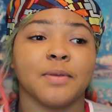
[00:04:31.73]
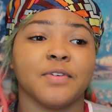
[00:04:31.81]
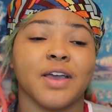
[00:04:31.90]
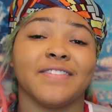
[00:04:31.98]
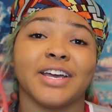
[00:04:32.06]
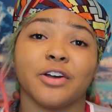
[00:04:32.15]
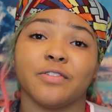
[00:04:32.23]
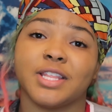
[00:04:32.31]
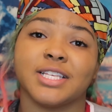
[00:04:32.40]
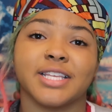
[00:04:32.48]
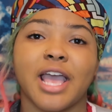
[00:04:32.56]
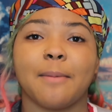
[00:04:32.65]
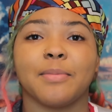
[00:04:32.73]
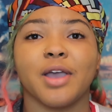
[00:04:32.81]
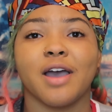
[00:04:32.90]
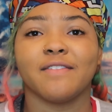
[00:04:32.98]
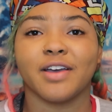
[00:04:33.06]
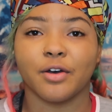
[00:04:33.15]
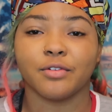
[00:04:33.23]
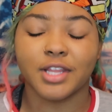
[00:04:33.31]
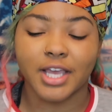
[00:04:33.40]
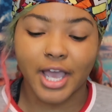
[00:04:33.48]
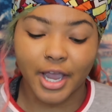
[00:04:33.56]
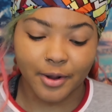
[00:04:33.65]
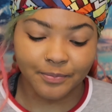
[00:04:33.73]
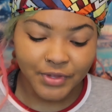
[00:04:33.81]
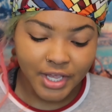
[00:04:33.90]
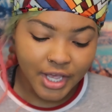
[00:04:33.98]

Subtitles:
If you have a healthy scalp, you have a healthy hair.